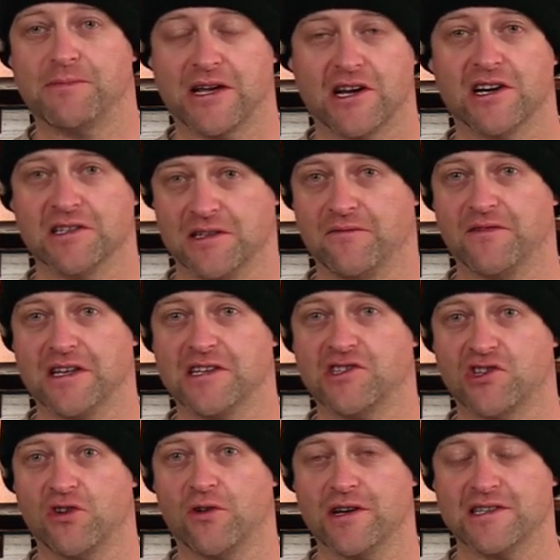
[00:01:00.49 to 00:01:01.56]
because of these
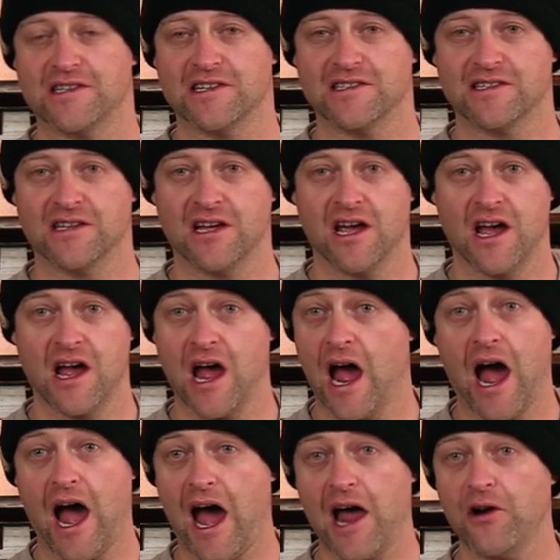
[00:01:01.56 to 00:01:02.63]
choices.
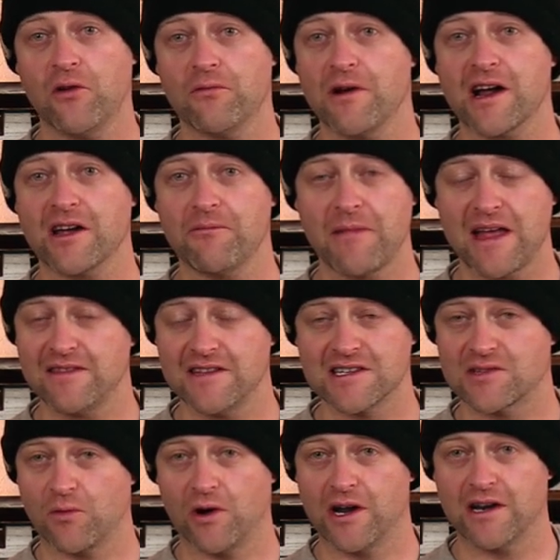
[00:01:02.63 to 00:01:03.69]
I don't recommend
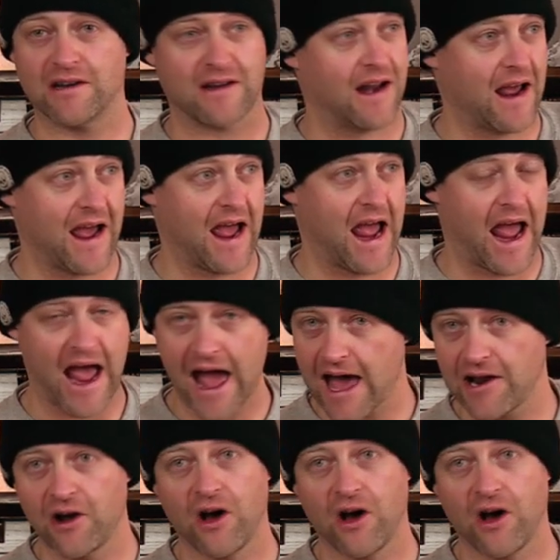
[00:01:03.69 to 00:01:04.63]
this one at